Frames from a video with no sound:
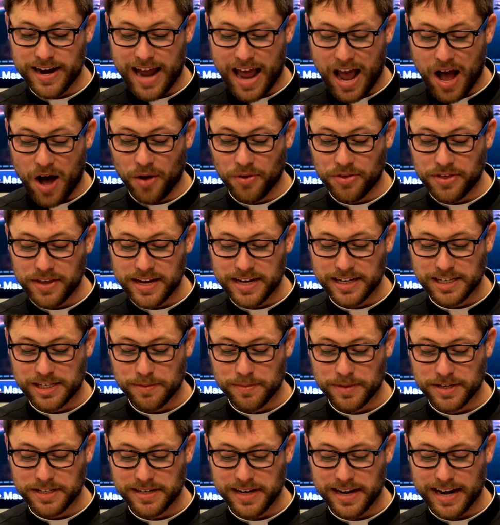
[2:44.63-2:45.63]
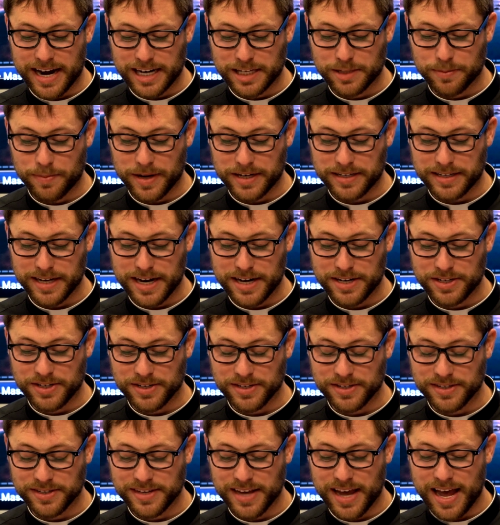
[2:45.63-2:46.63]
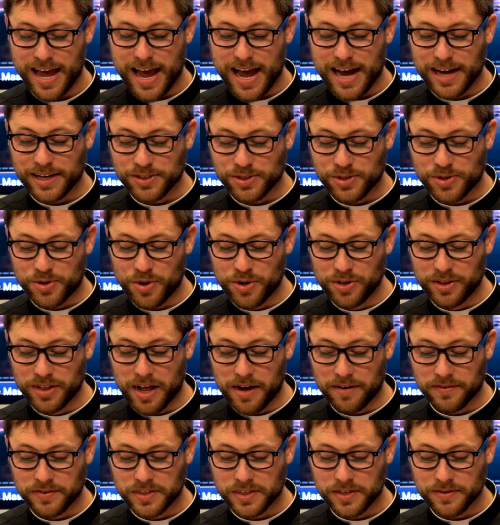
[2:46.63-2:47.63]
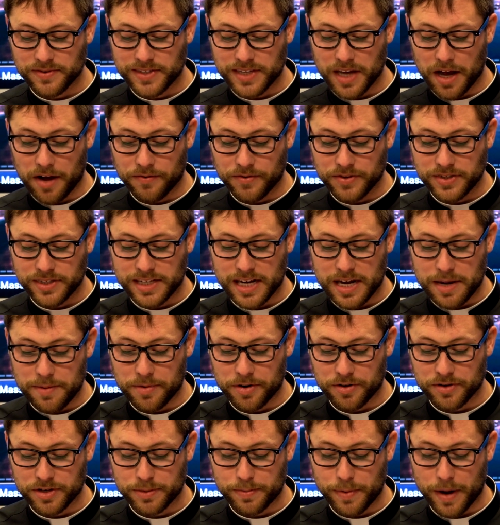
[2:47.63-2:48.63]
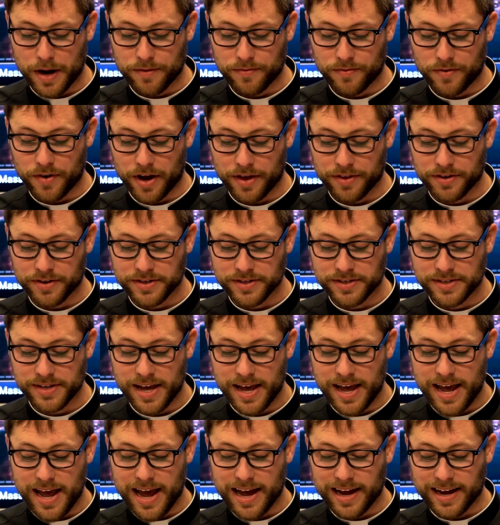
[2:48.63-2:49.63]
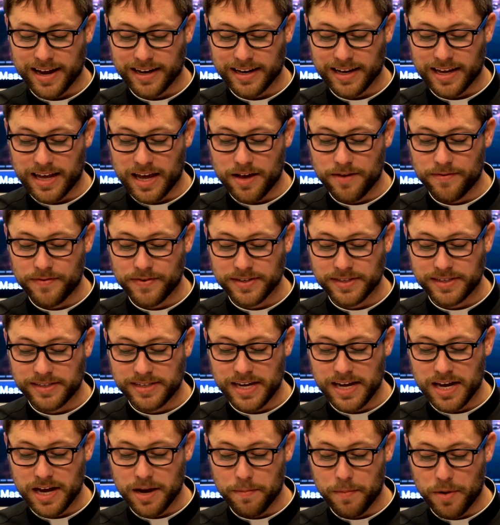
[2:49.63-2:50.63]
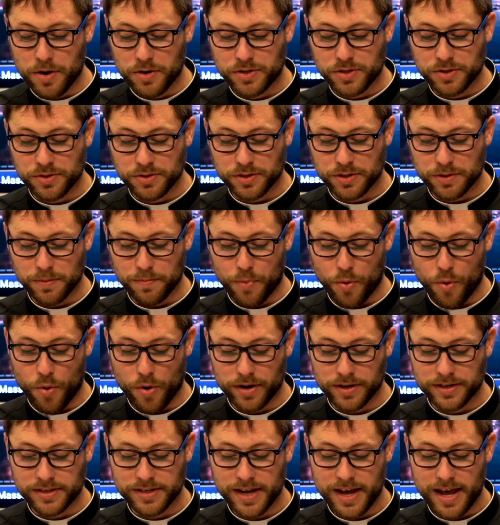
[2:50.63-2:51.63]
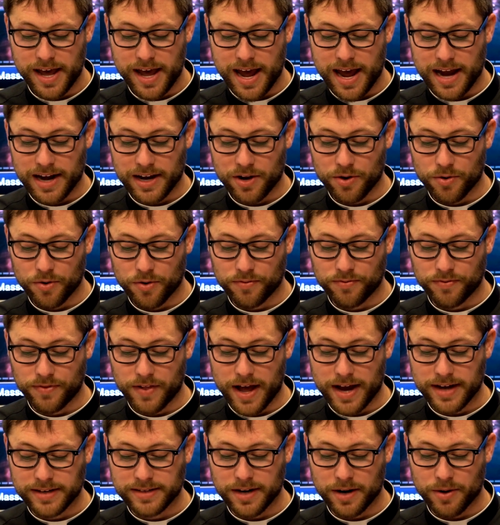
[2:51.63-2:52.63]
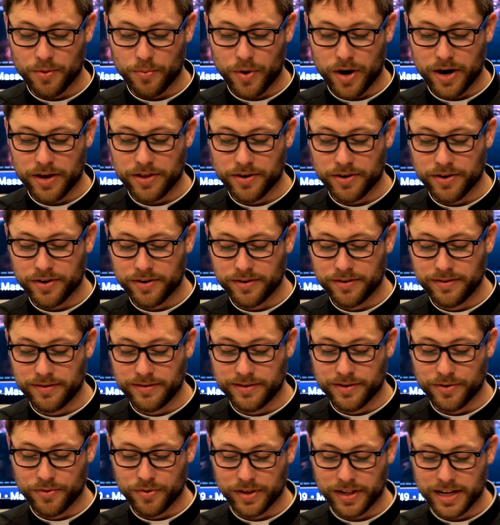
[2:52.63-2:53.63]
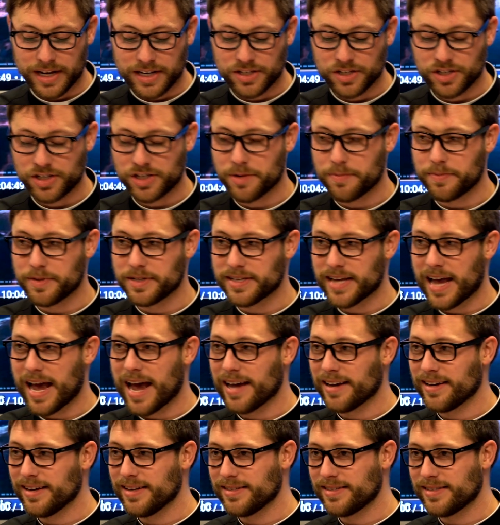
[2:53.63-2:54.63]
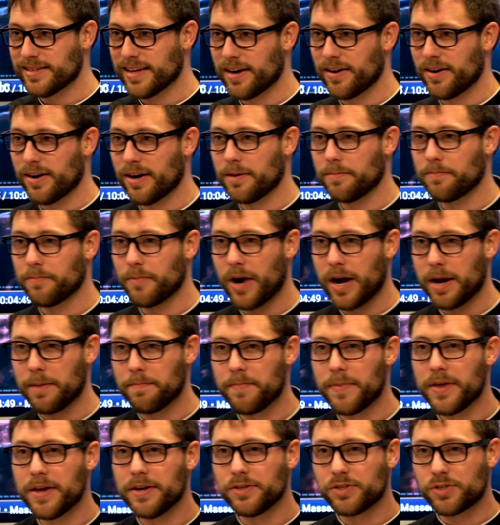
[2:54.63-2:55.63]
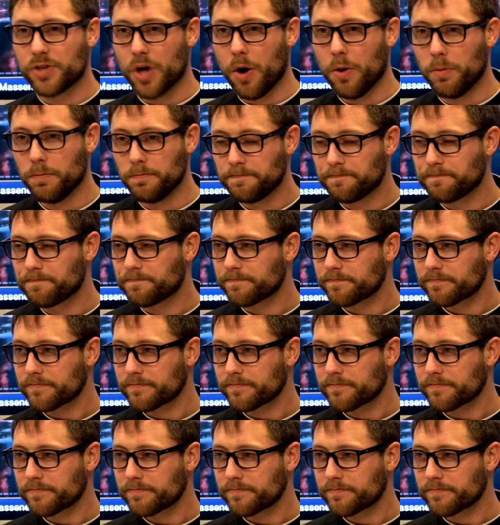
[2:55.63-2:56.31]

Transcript: at healthy intimacy and expectations, has good levels of self-esteem and respect for others, and can give and seek emotional support and can reflect on where their, the relationship is at, et cetera, right? So